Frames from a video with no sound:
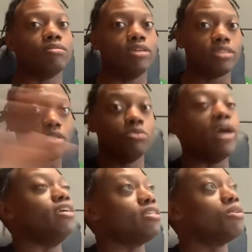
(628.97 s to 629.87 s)
I still
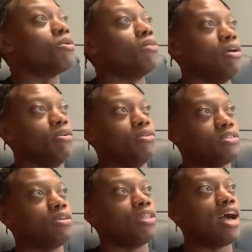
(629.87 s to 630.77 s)
contend it ain't gonna be no
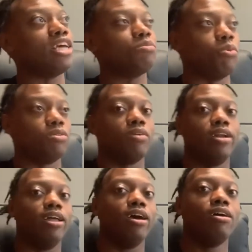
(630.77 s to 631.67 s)
NFL football
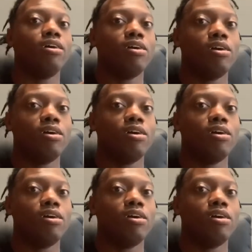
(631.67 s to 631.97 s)
season this year.